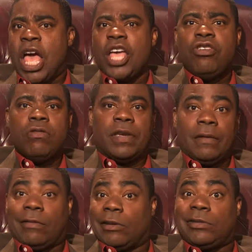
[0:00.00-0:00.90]
and you
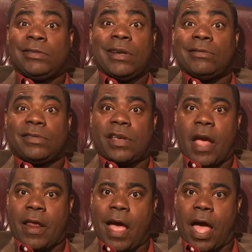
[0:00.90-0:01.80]
get the
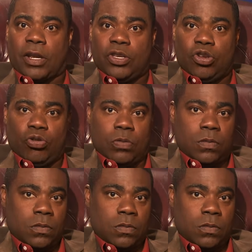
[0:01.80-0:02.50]
scared out of you.